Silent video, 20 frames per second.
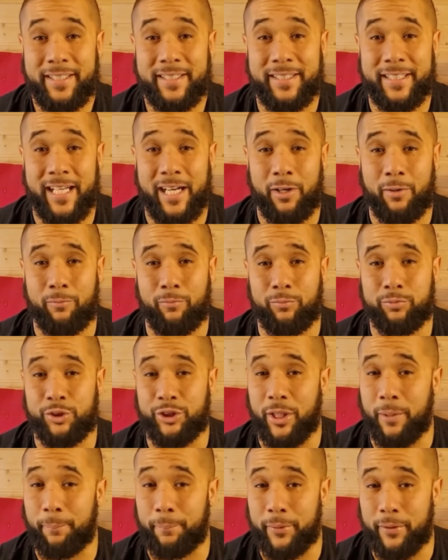Now I'm
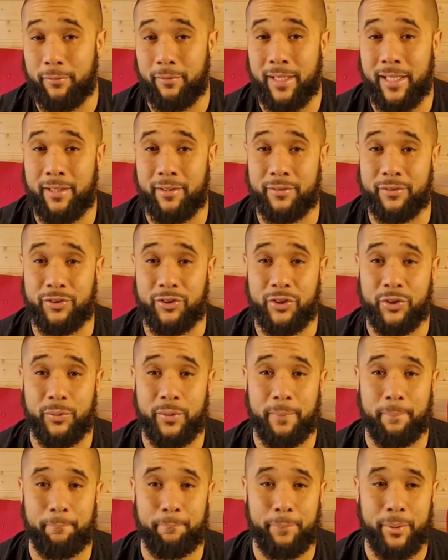jumping around,
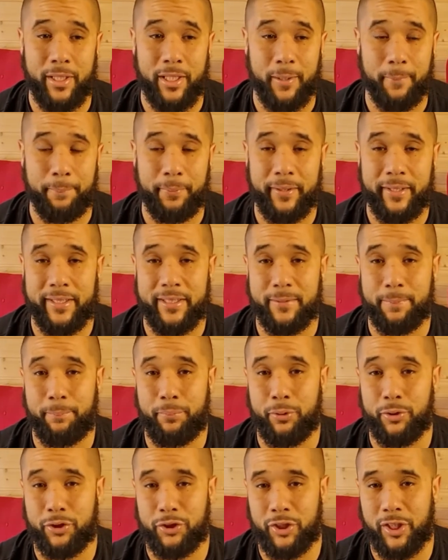doing burpees,
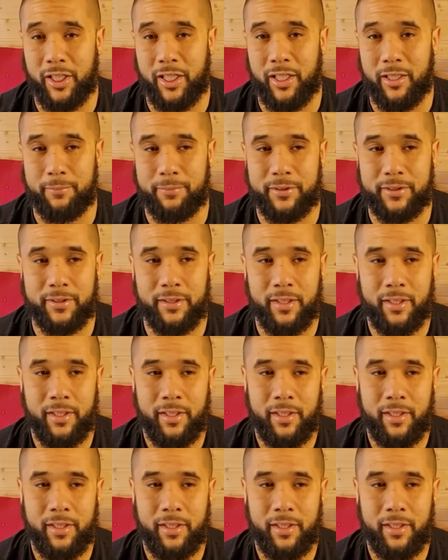push-ups.